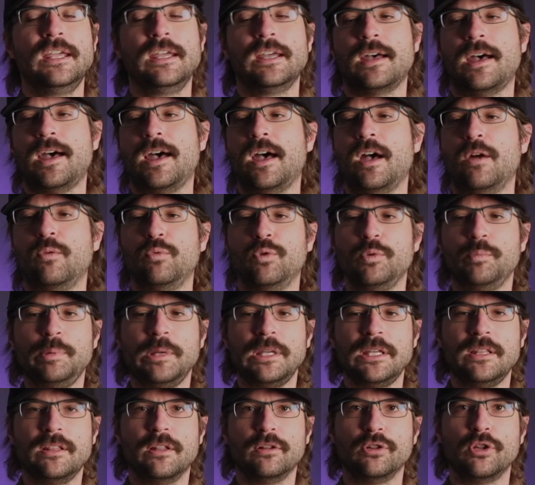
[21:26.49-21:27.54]
of would
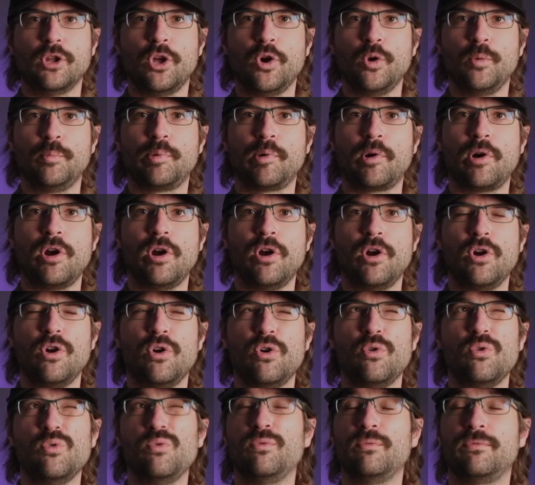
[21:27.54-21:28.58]
be the Low
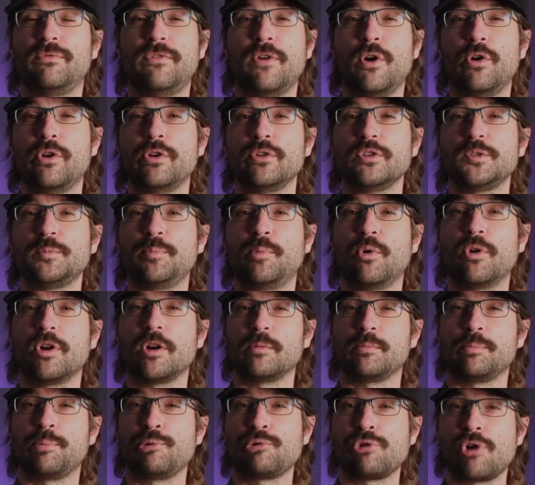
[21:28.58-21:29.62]
Pro Photo Sport
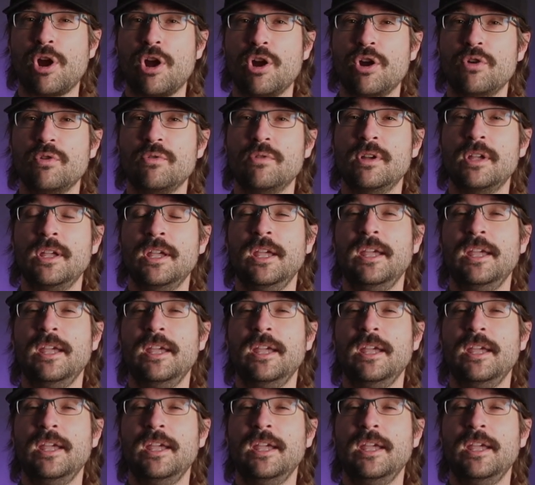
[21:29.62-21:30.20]
Pro.